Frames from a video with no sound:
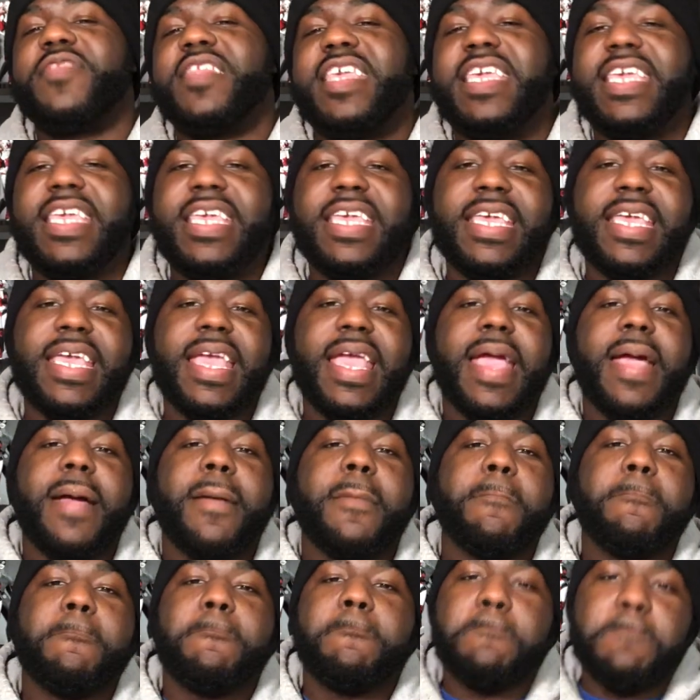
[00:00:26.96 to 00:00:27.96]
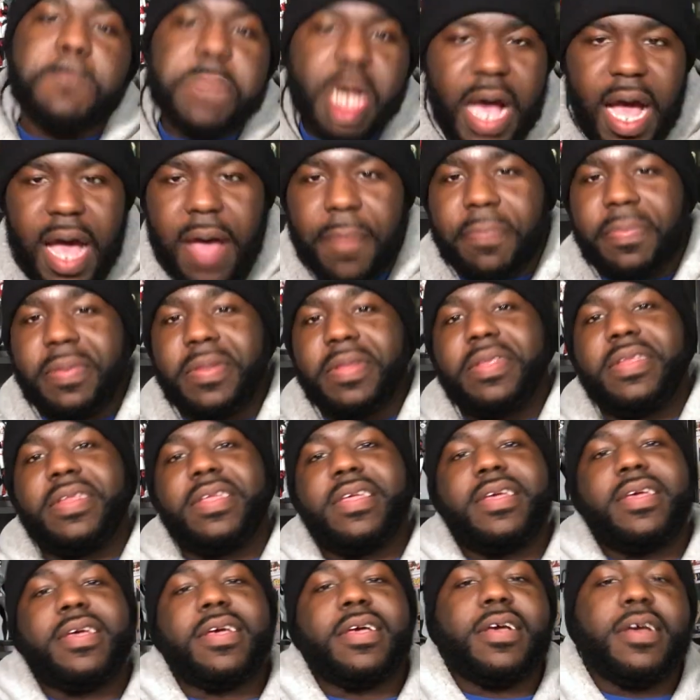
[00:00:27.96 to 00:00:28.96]
the Poppin'
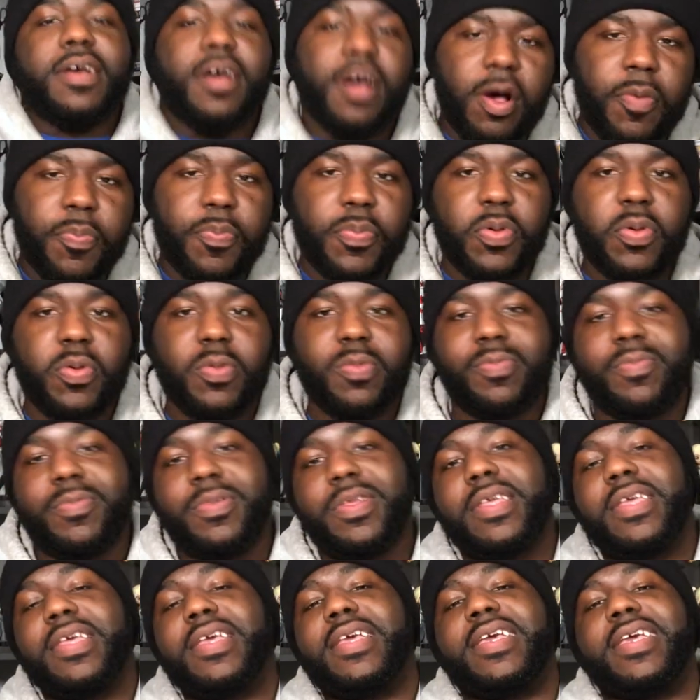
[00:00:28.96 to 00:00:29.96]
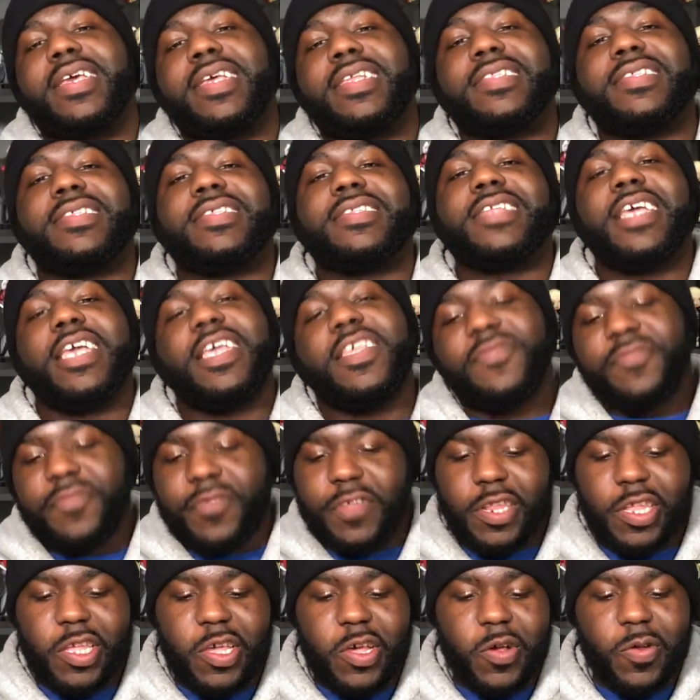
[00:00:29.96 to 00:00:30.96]
Couple in today's
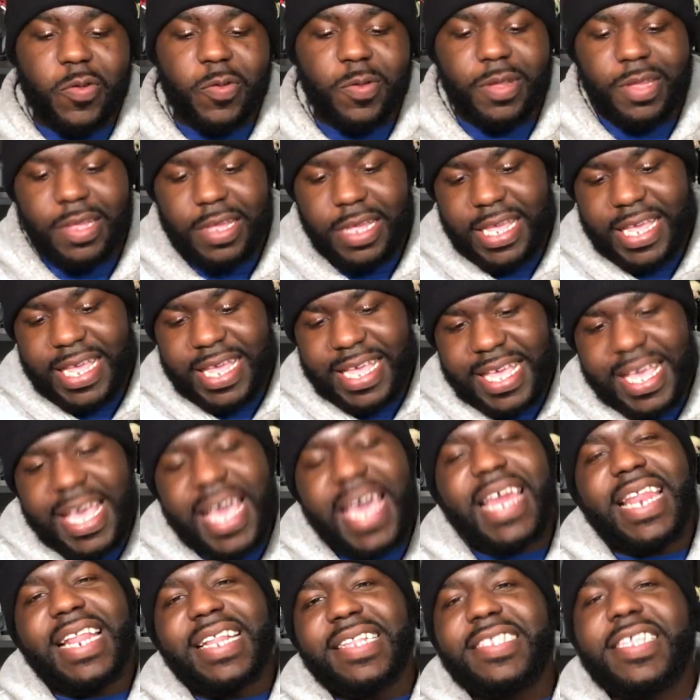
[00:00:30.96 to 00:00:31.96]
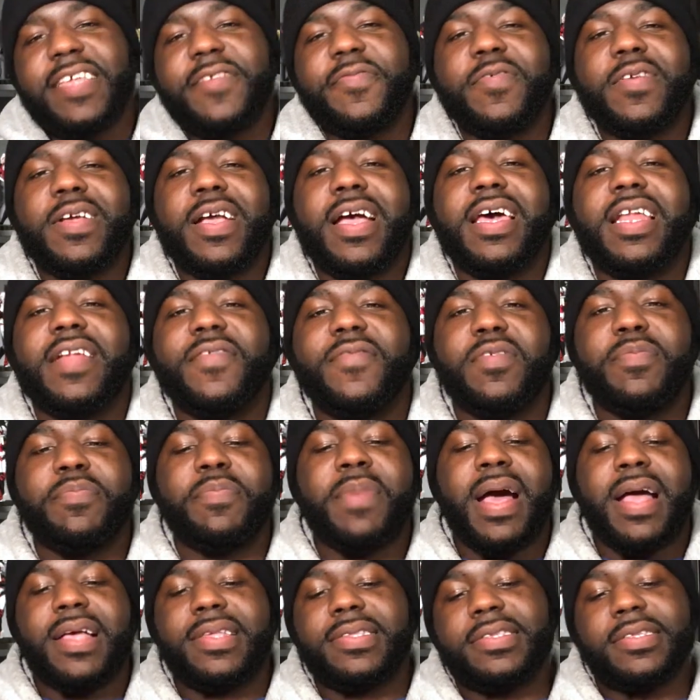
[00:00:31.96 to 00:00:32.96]
video, got a different kind of
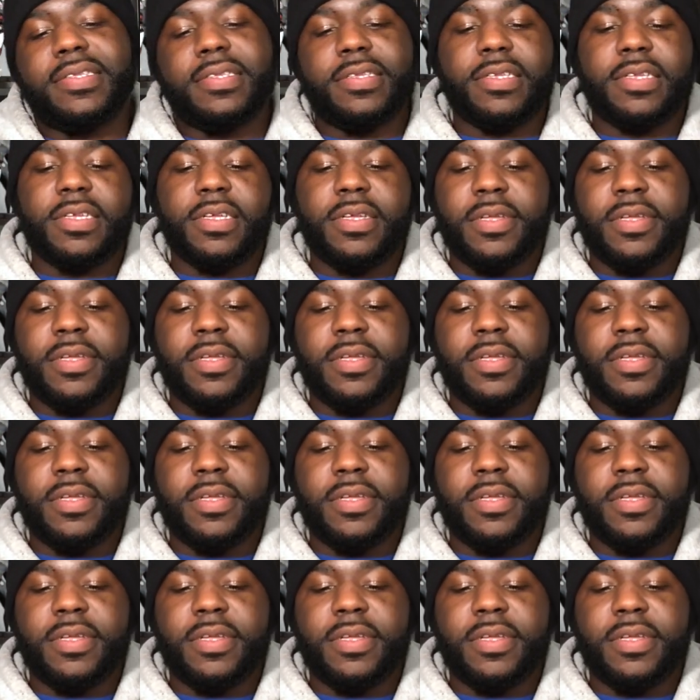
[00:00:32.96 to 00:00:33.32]
unboxing.